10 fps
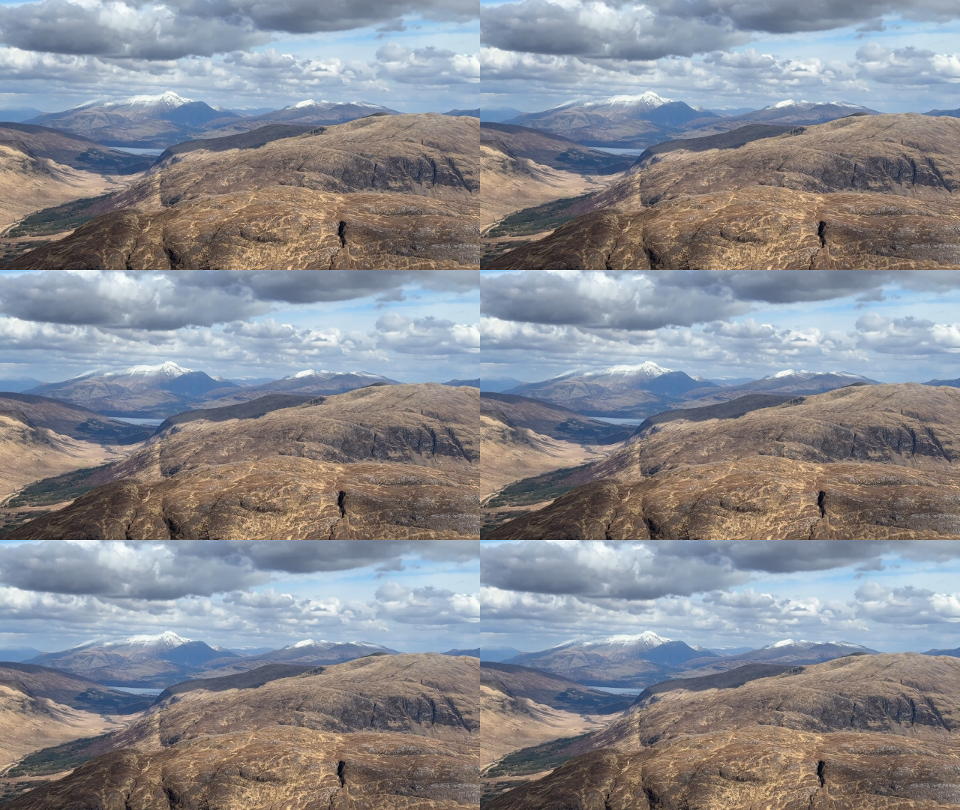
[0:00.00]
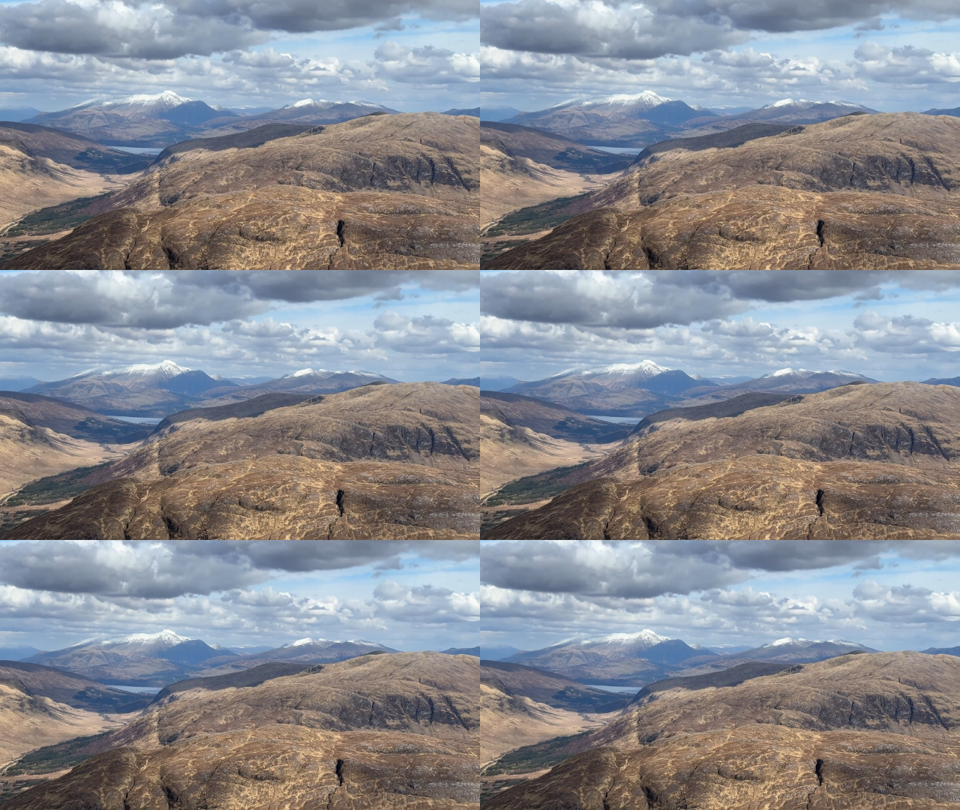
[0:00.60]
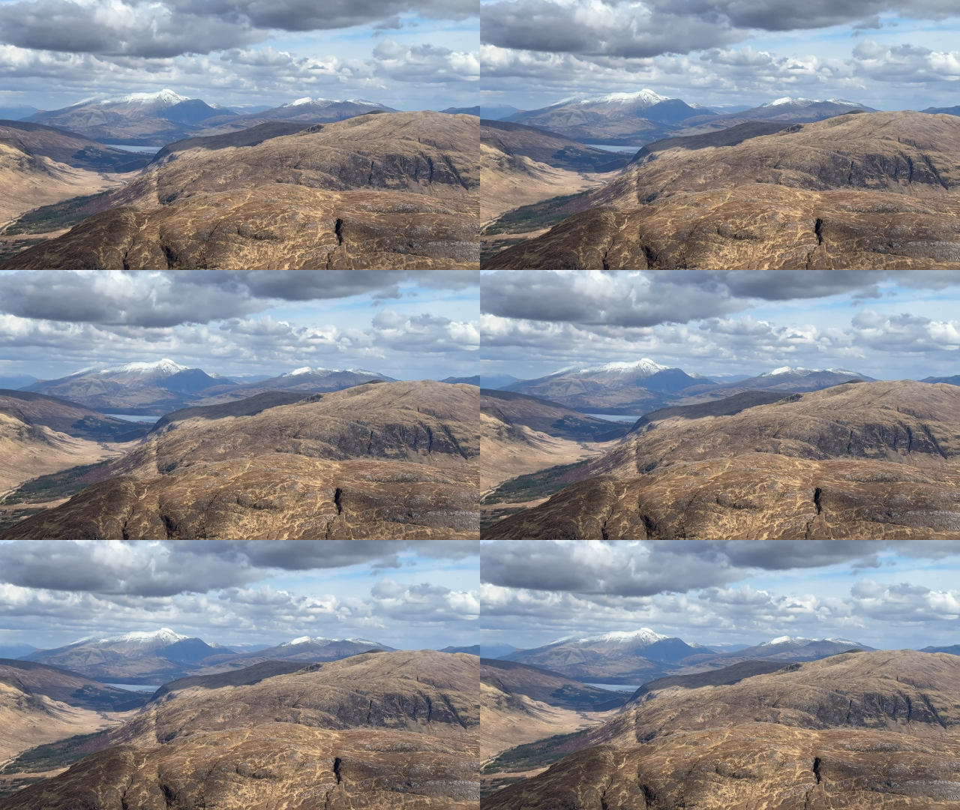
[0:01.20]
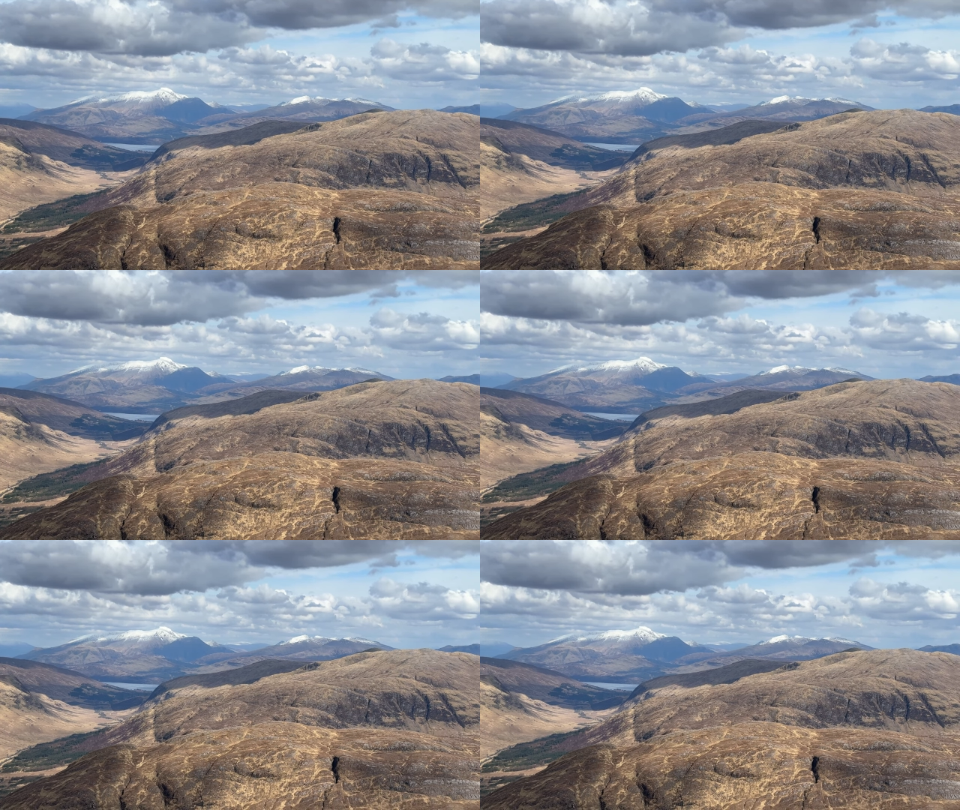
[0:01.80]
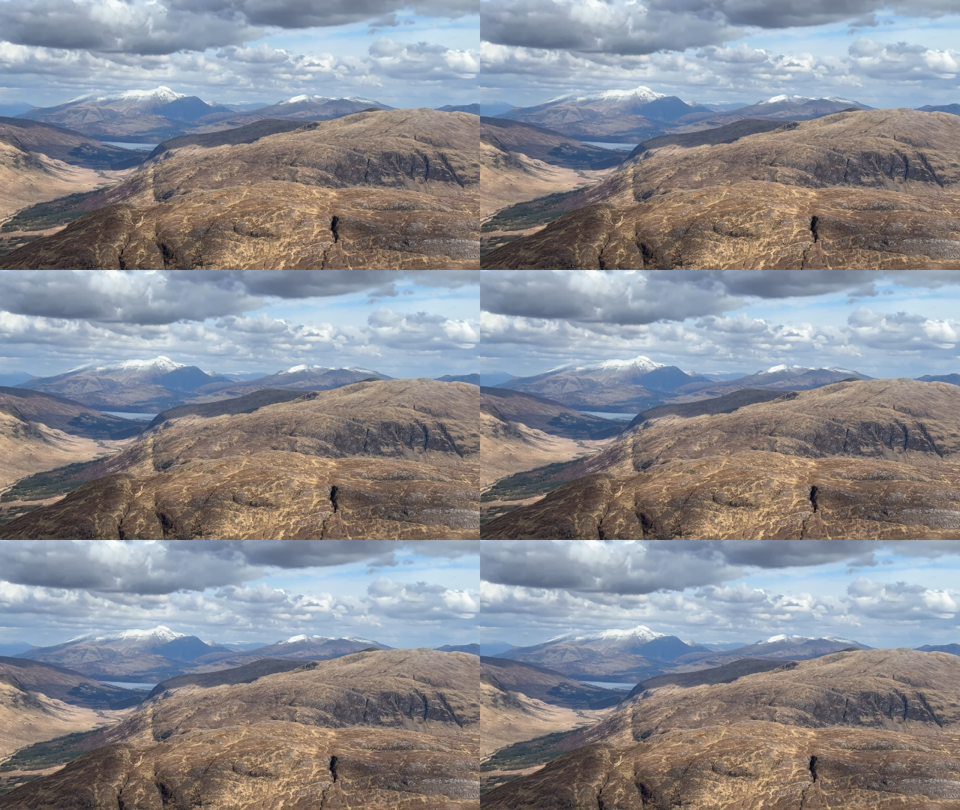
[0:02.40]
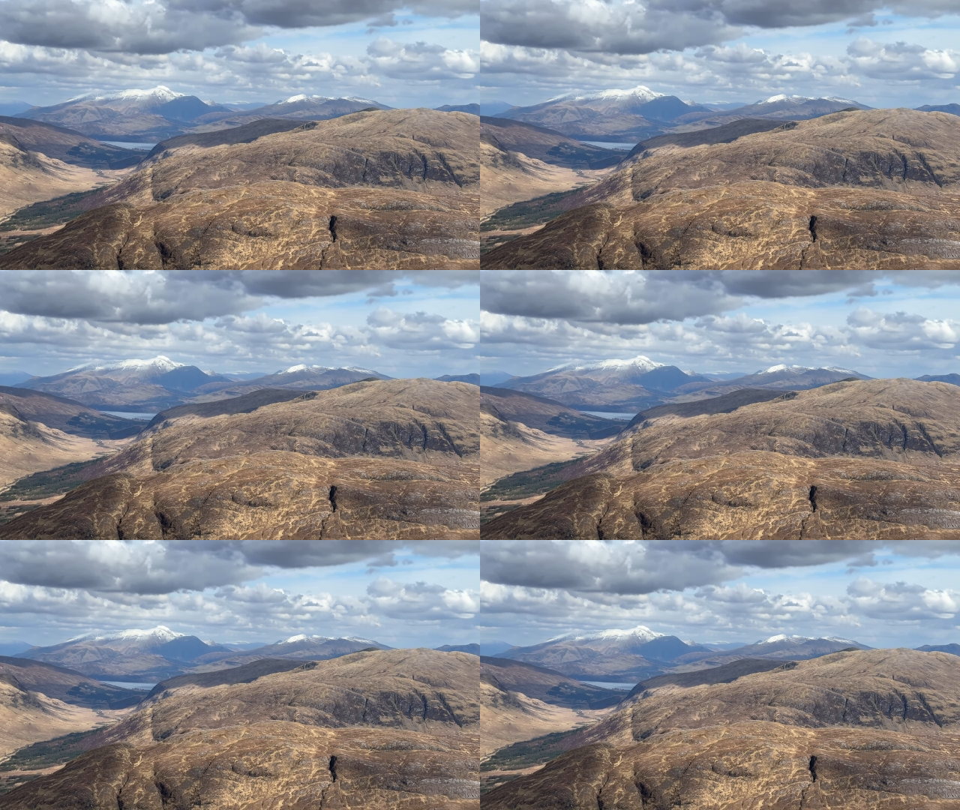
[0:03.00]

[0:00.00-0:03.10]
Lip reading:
(no speaker visible)